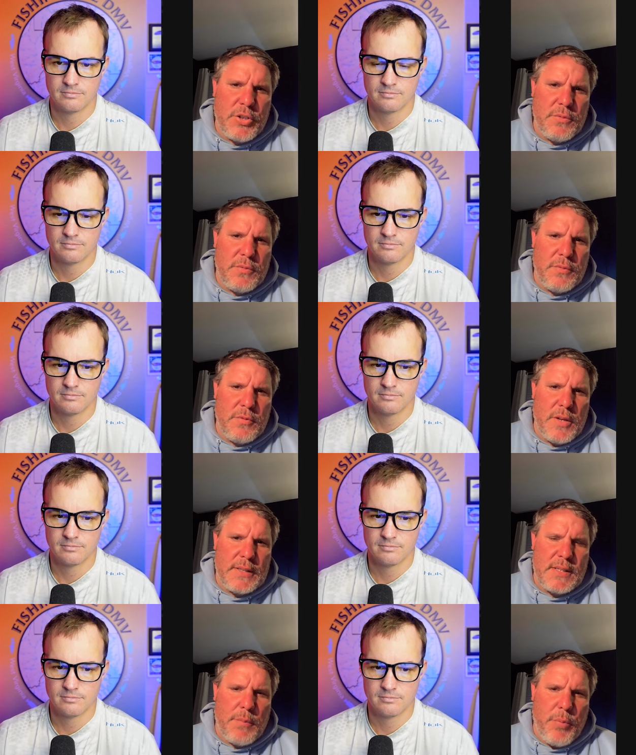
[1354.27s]
Speaker 1: you should
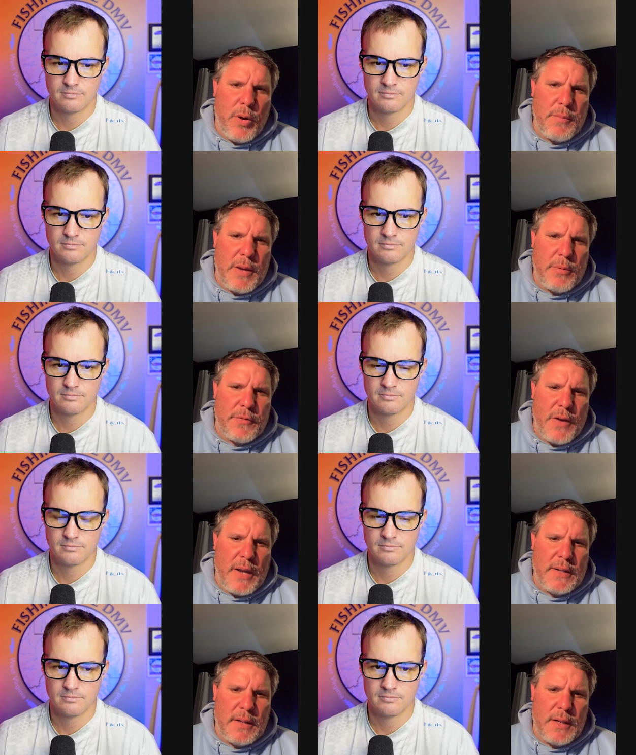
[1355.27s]
at some point be
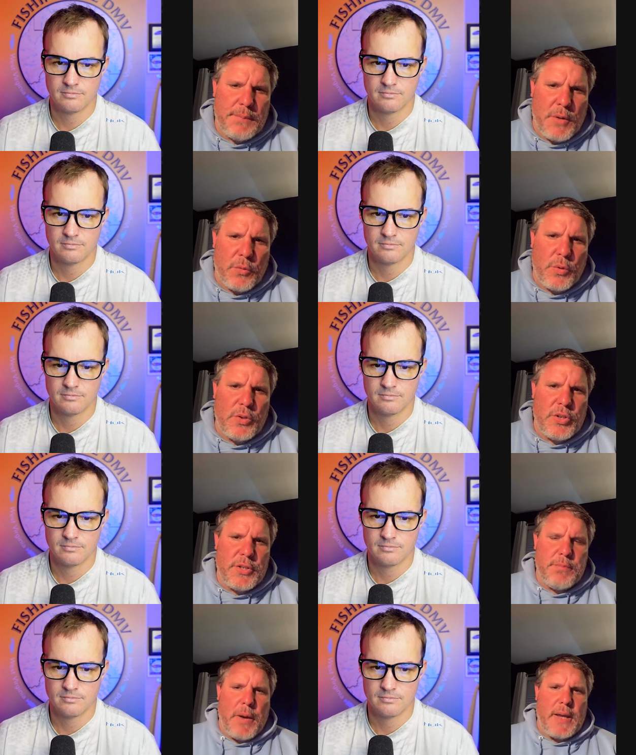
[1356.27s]
able to find a
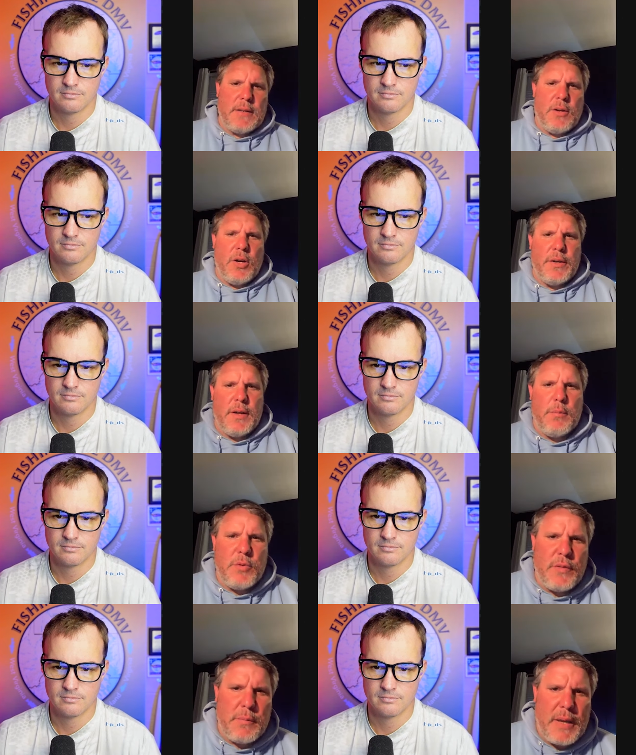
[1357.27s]
real good bite
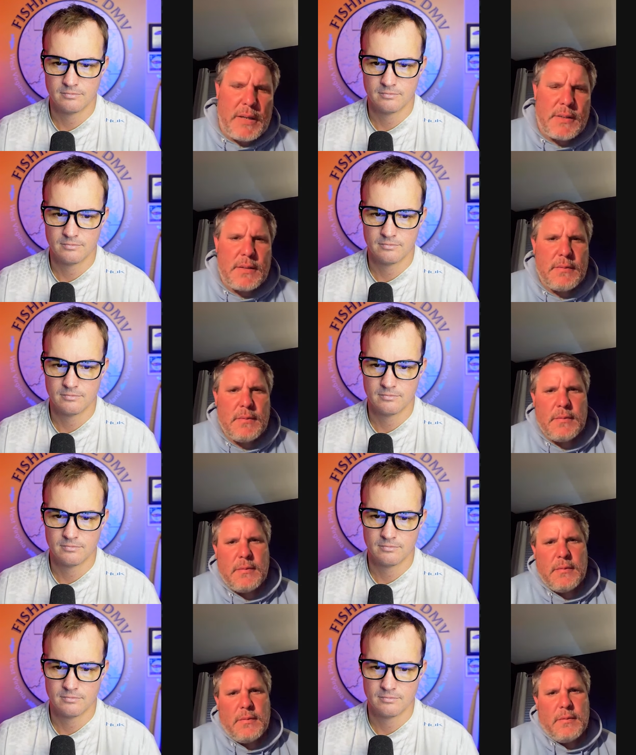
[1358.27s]
on moving baits.